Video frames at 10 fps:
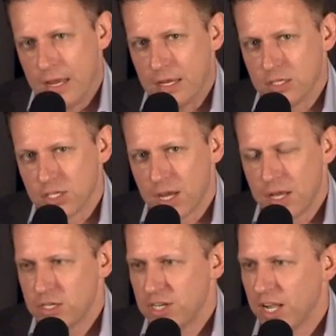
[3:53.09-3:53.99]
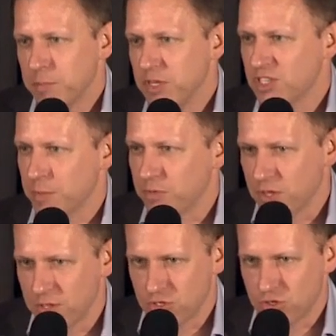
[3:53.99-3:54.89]
is tell me
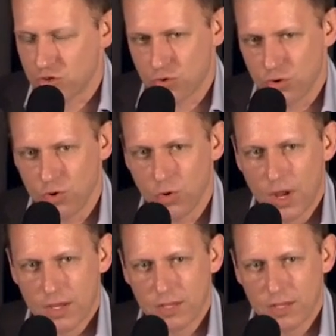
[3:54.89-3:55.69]
something that's true